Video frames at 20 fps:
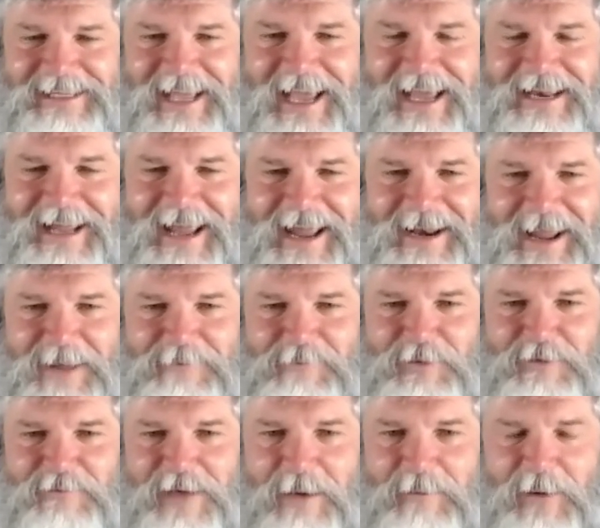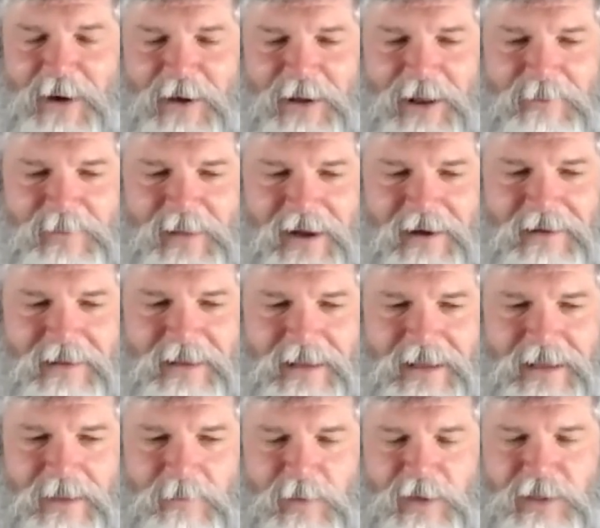and and and move that ball up there.
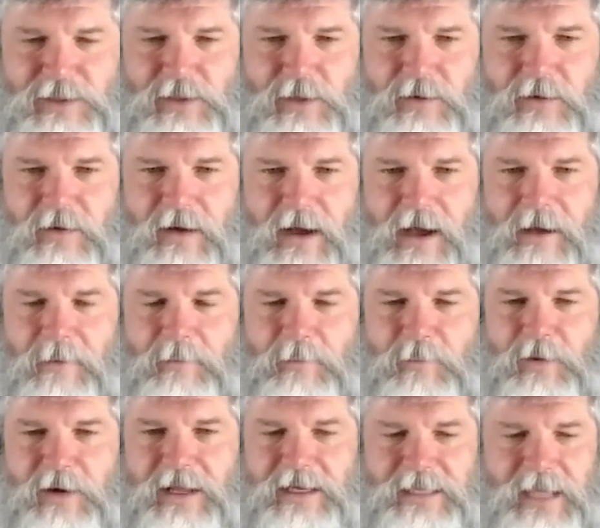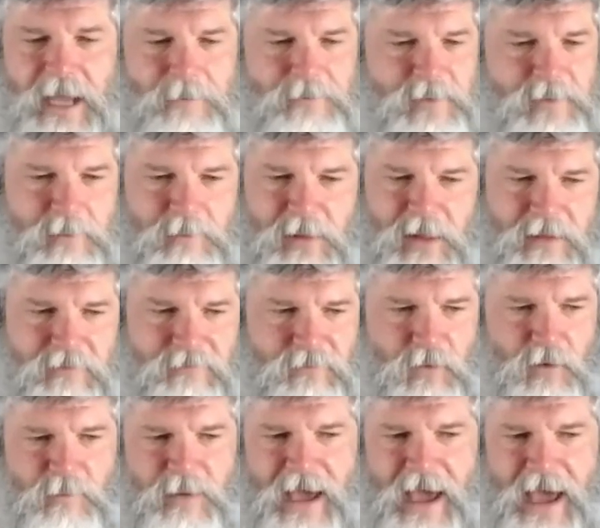But you're uh, pretty adept at playing
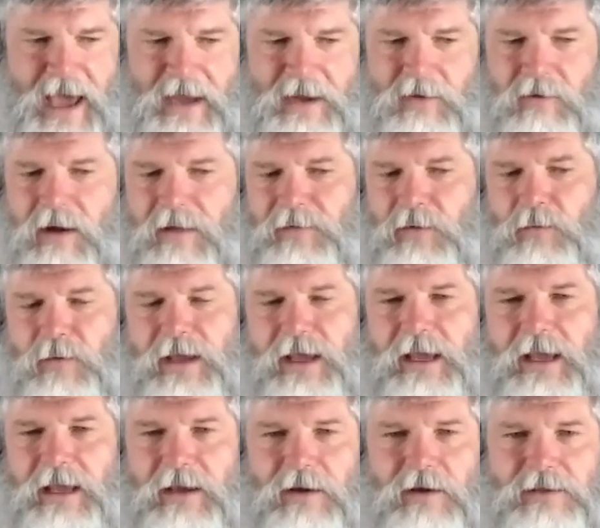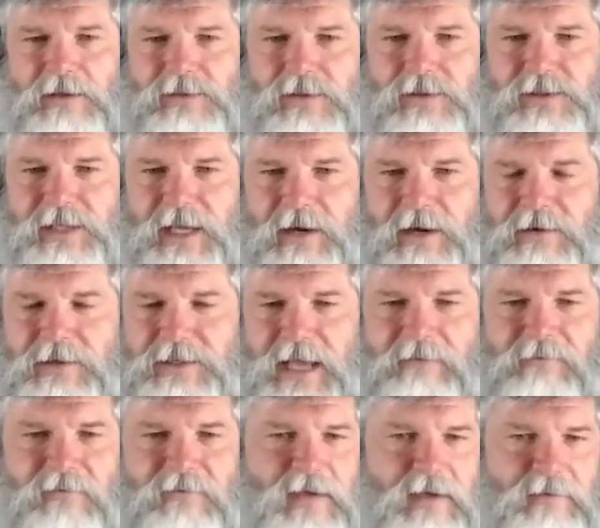fullback or on the wing and also center. Do you
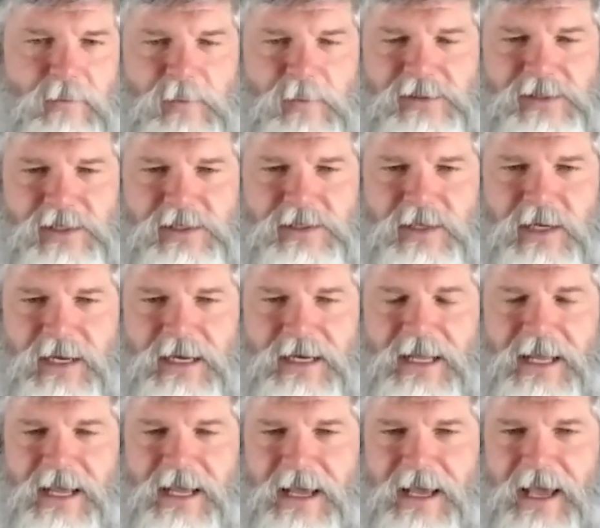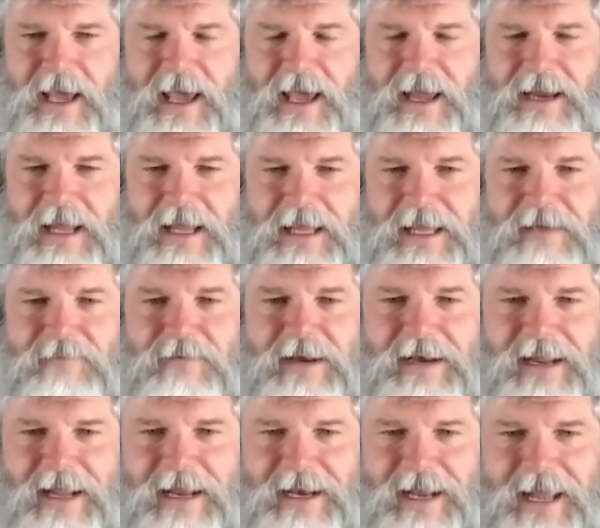have a favorite position? And and and
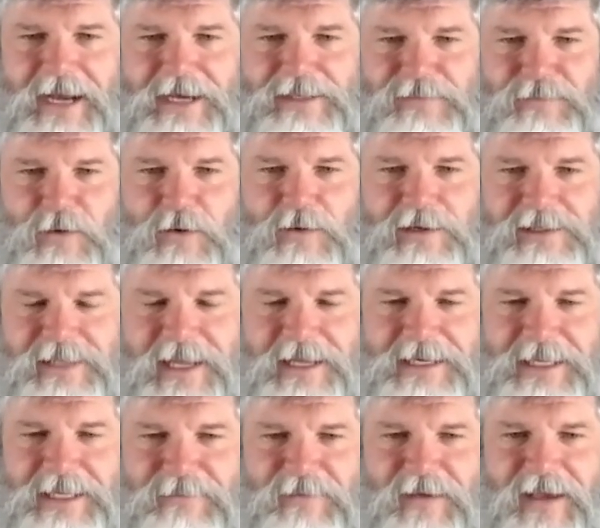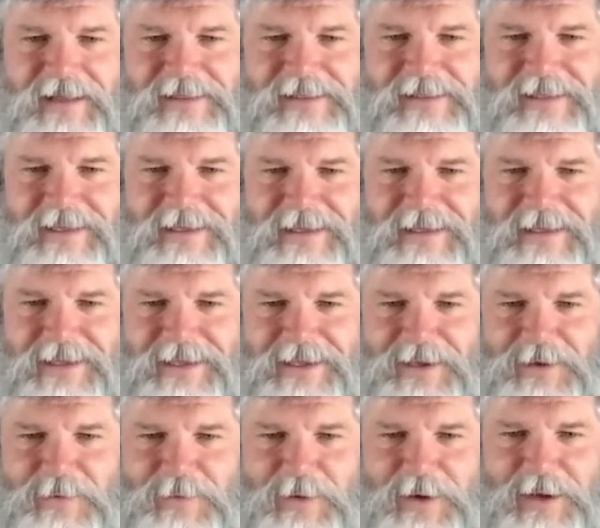given Atlanta's focus on defense,
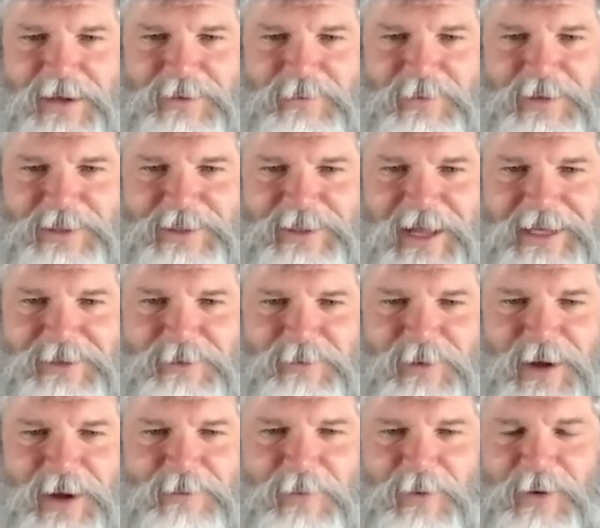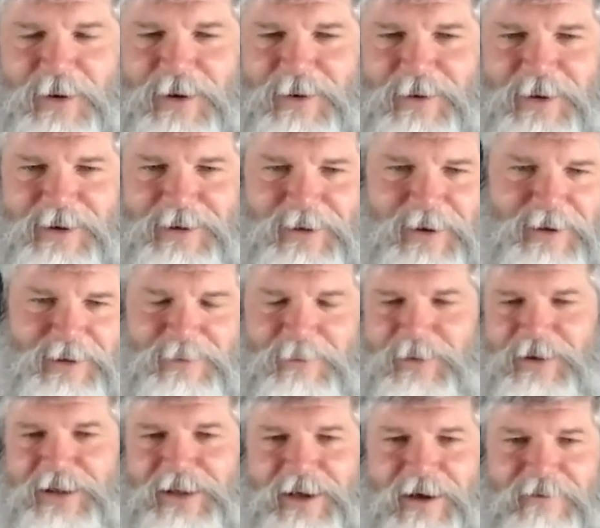what, would you like to run more, or are you
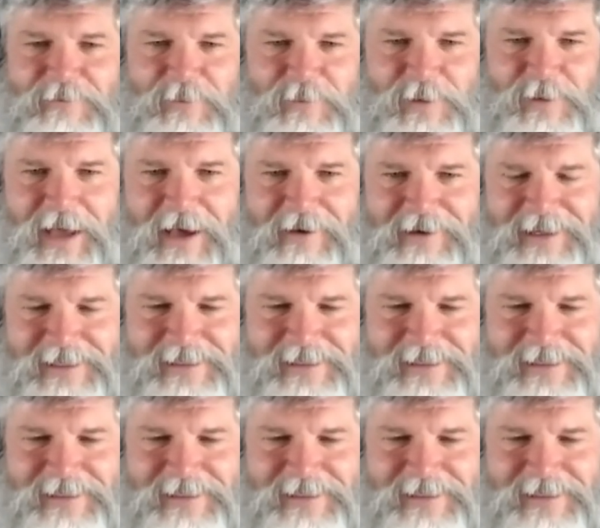pretty comfortable with how it